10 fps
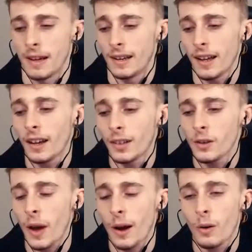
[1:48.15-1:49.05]
Like, I don't know
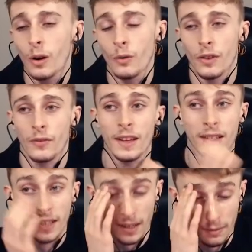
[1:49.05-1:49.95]
how a lot of these things that
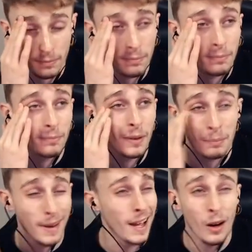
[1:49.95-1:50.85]
are, like
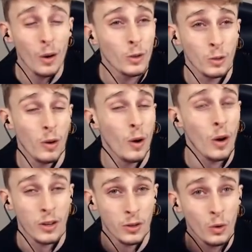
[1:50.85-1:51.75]
black holes as well, are
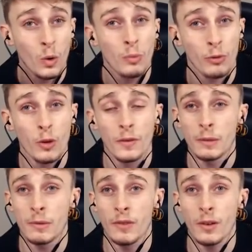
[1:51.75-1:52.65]
just all proven to be
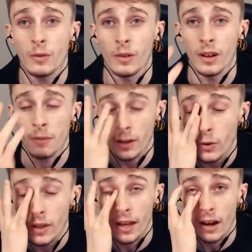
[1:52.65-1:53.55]
real. I mean, I
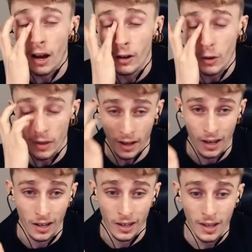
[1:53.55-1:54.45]
know they are,
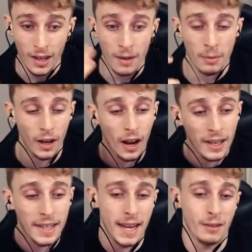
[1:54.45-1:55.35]
but the
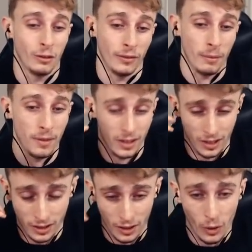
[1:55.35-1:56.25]
idea of them is just
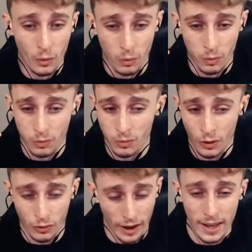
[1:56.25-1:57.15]
so
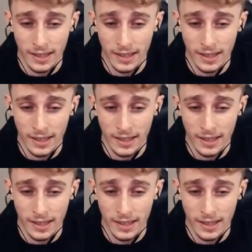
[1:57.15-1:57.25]
crazy.